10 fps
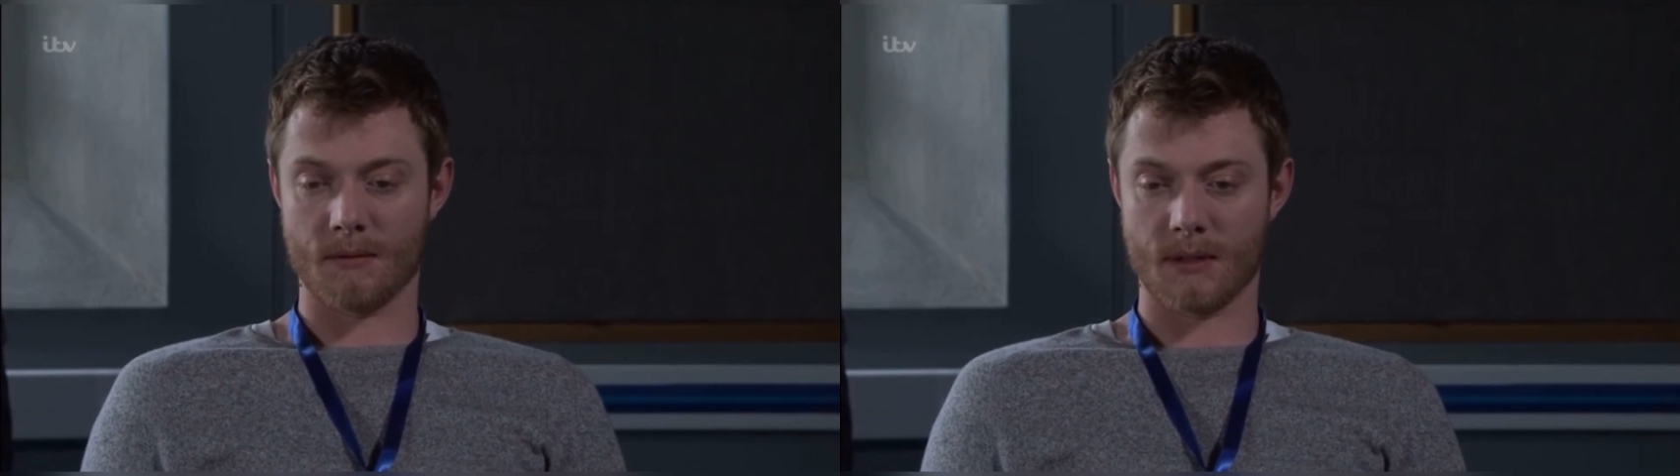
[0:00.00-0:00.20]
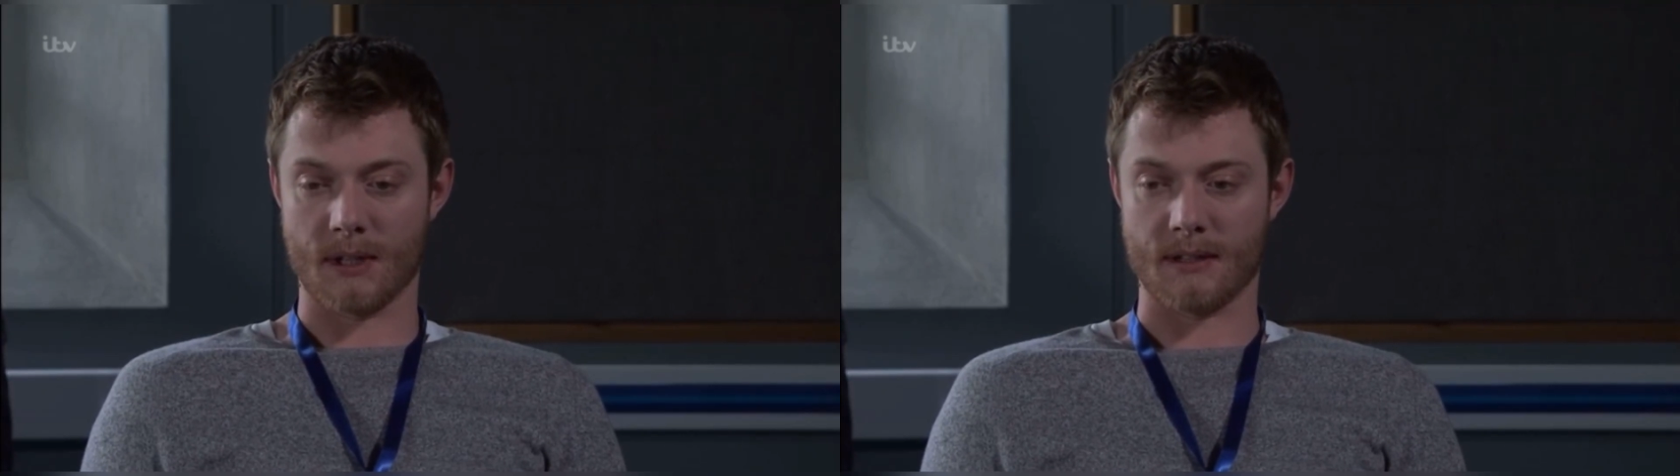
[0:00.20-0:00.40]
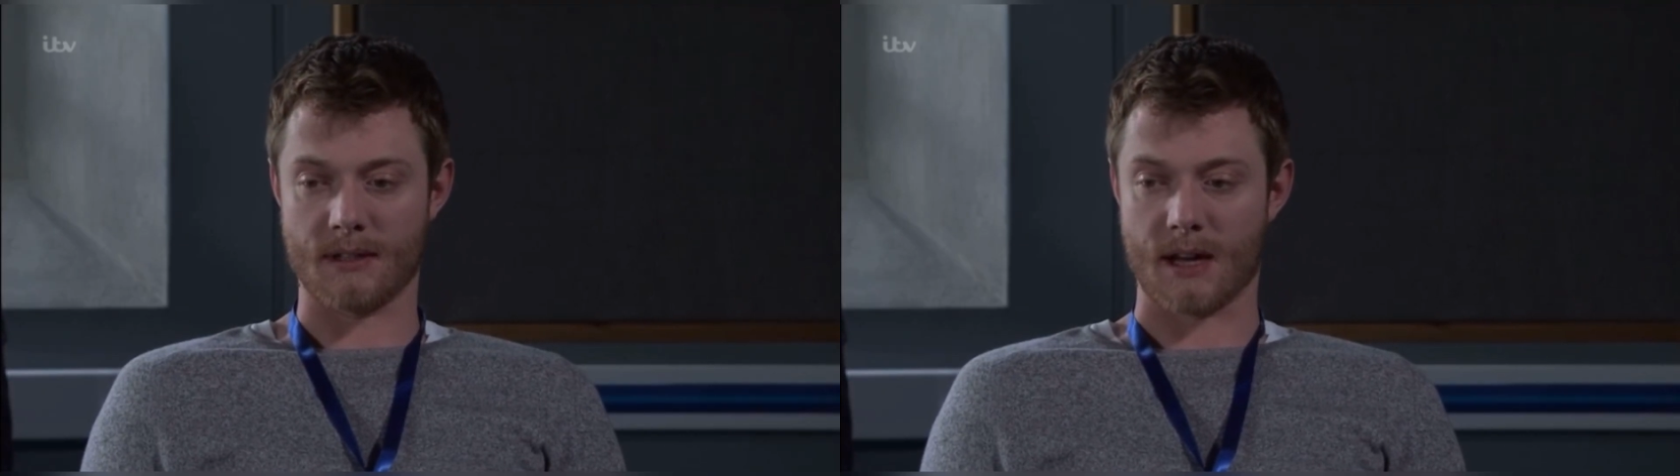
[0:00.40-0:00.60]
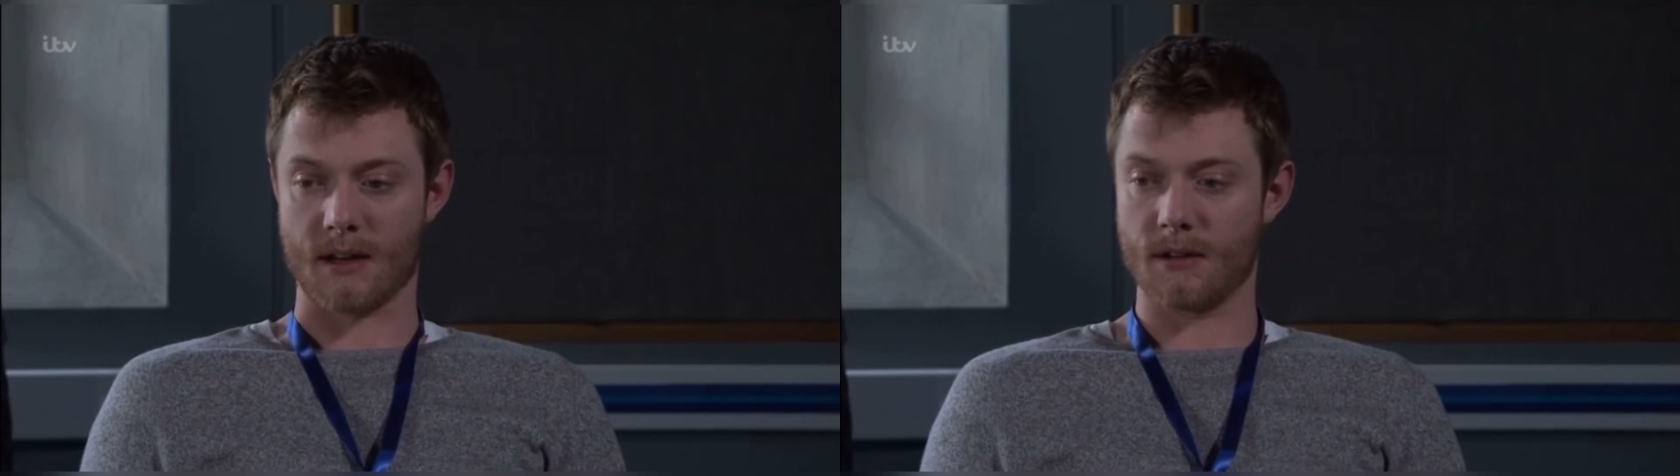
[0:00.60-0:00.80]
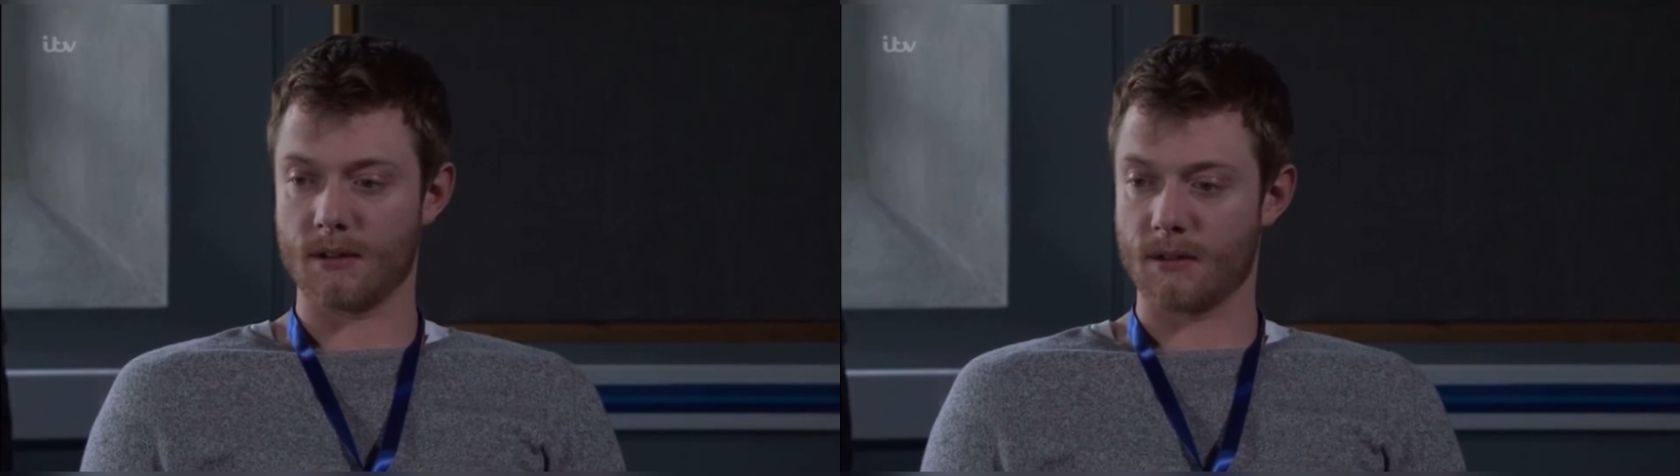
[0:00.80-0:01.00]
and his dad
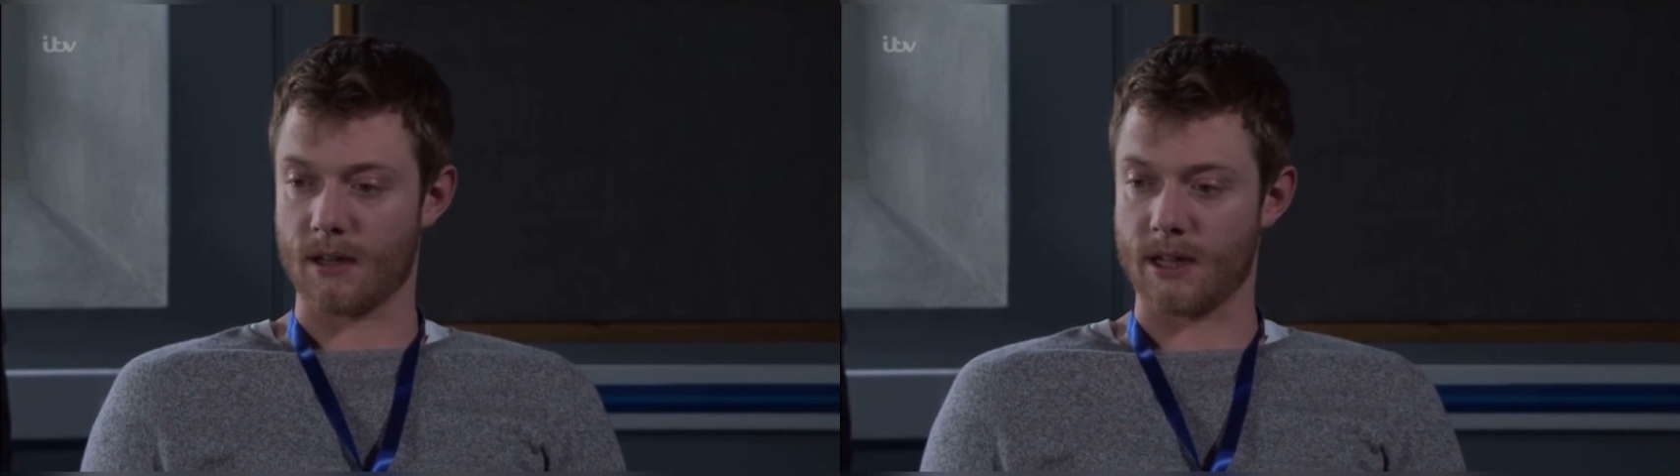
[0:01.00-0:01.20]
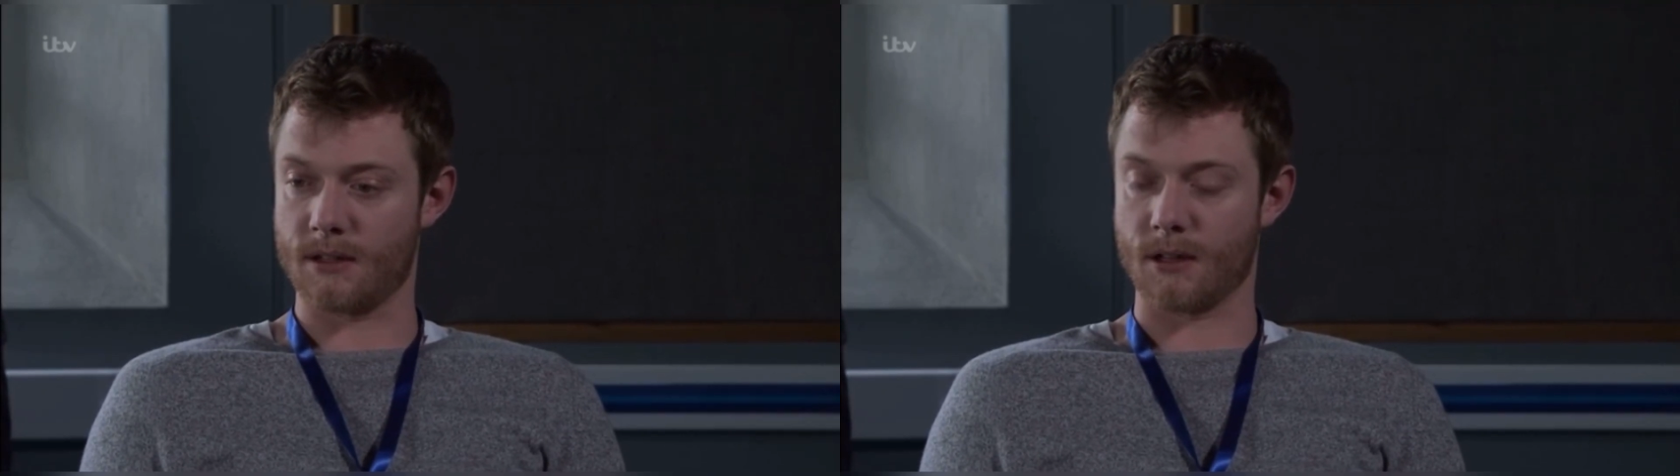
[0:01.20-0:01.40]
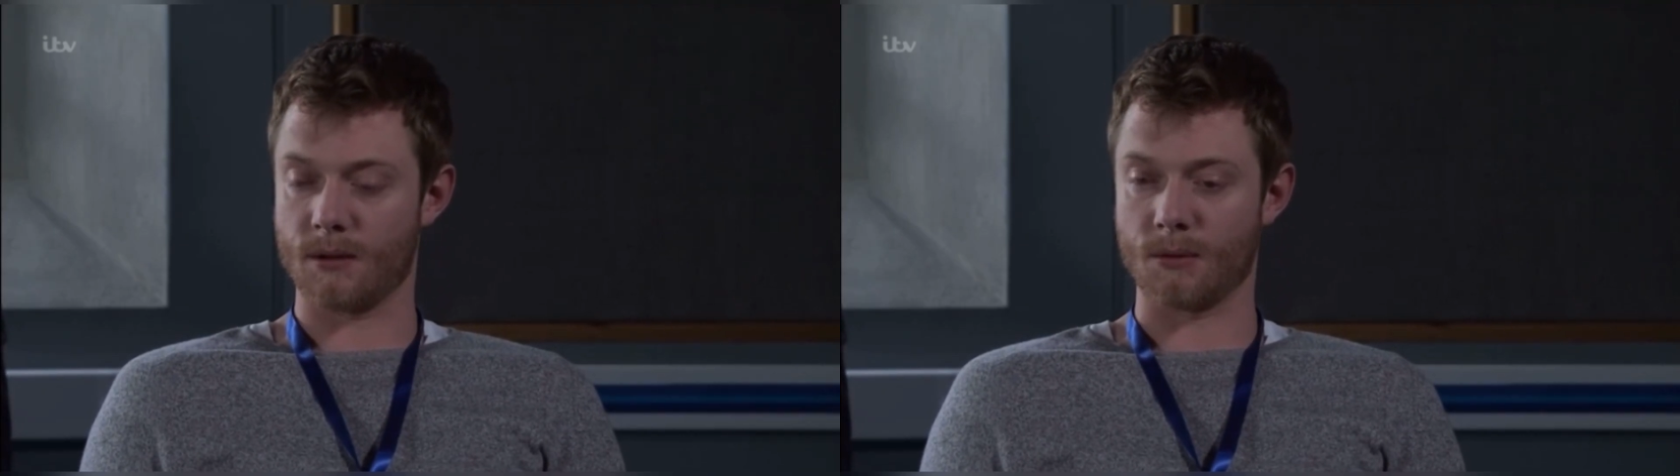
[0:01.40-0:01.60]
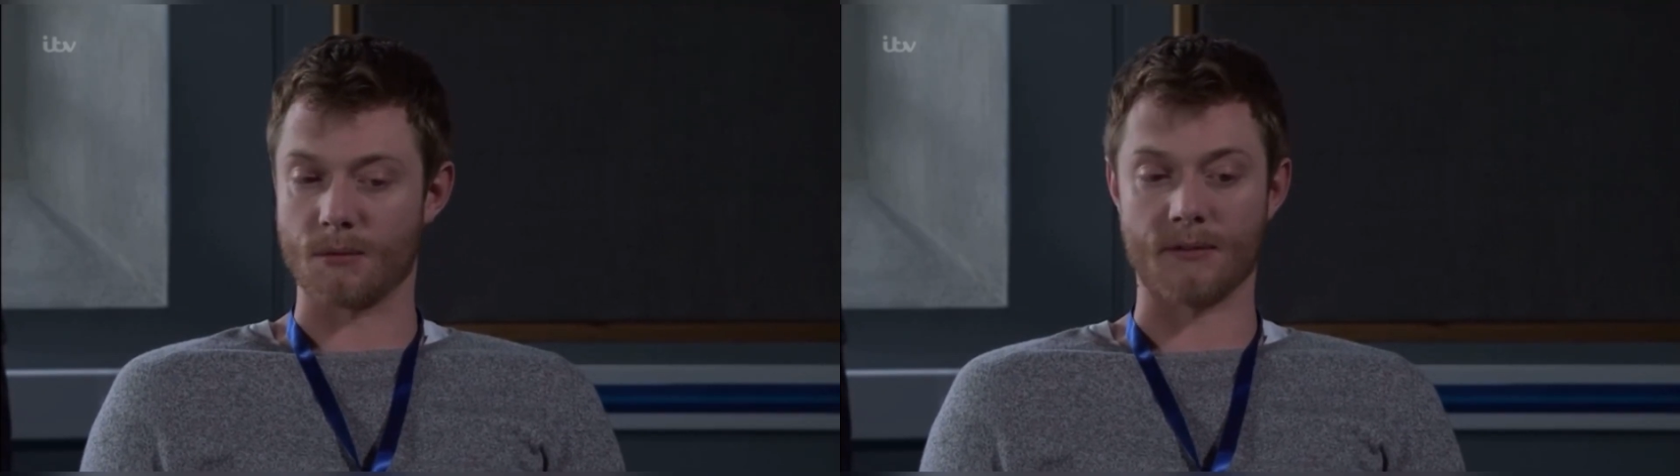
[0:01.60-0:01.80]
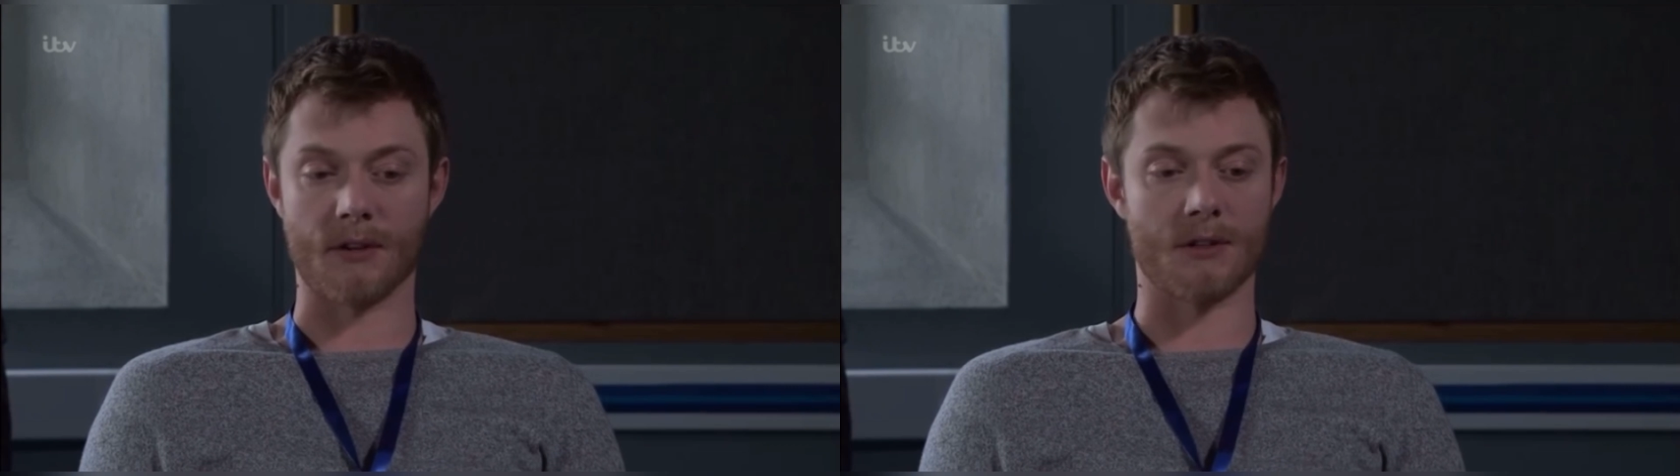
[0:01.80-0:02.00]
later, but my
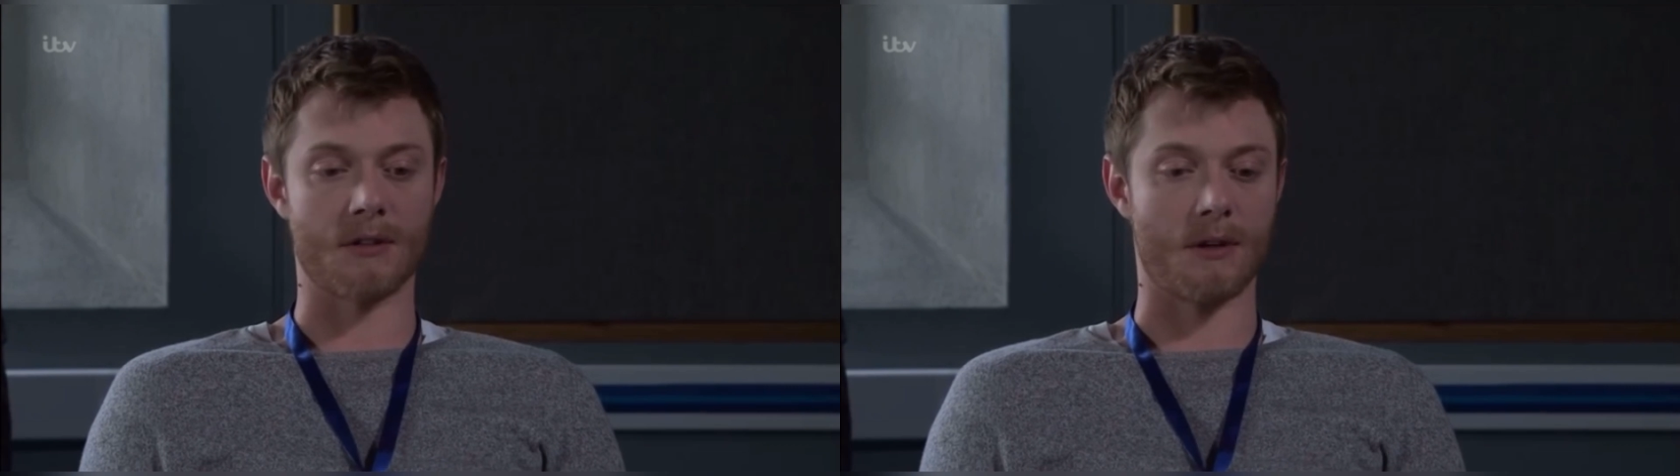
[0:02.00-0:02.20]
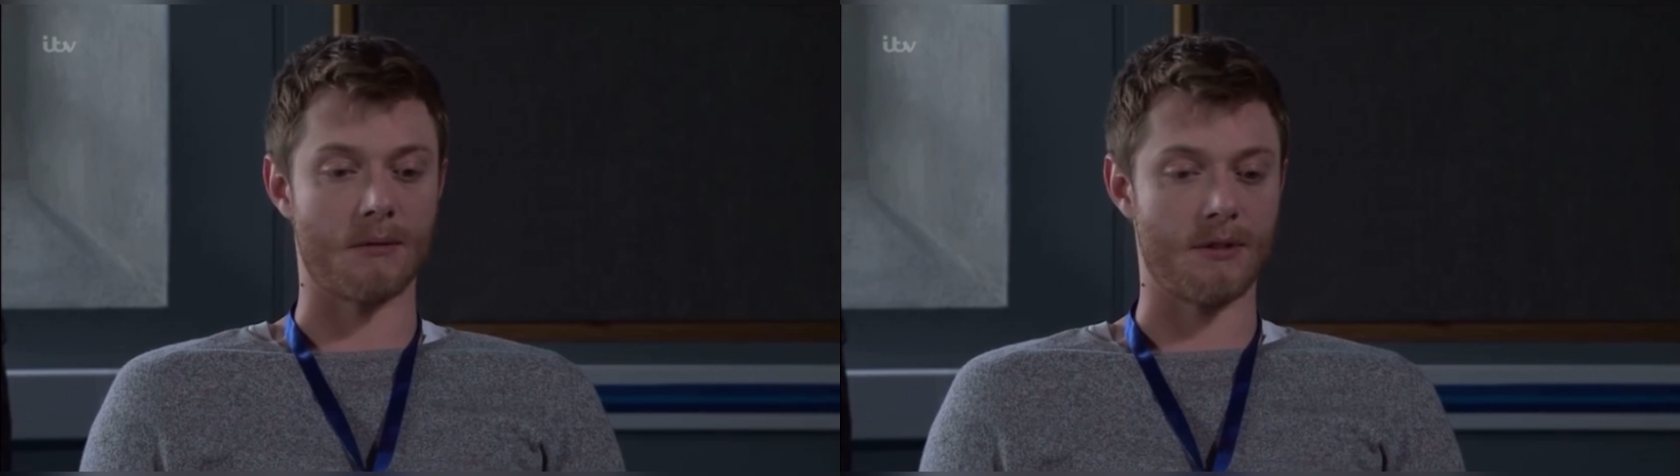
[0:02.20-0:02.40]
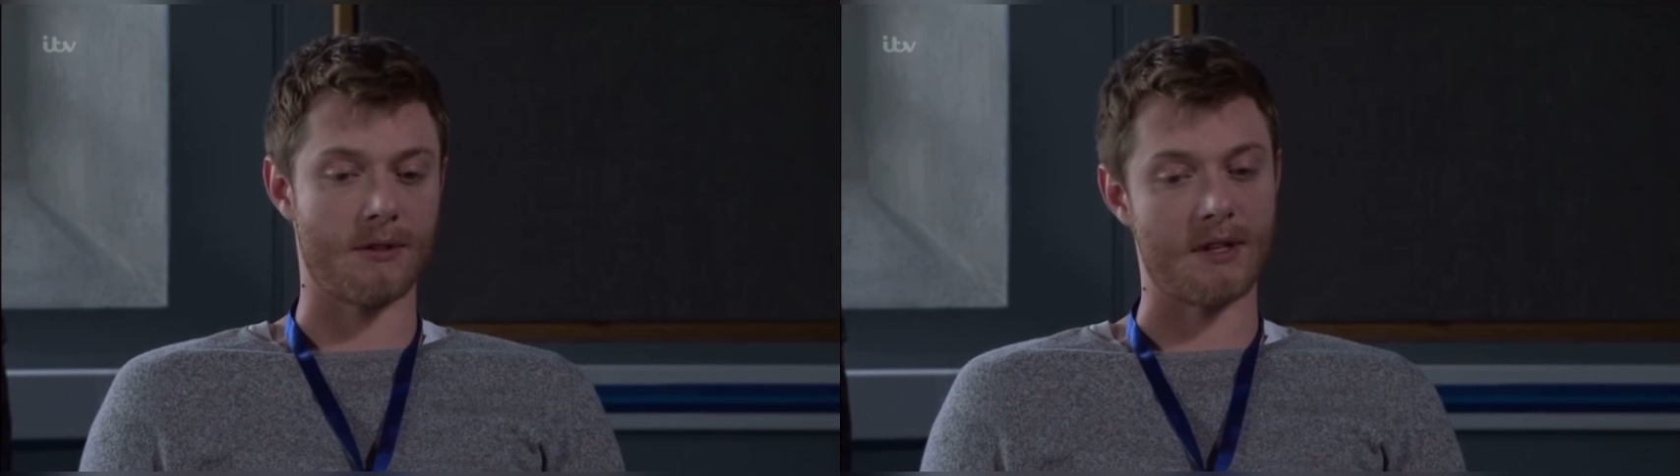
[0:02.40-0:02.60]
first thought was just to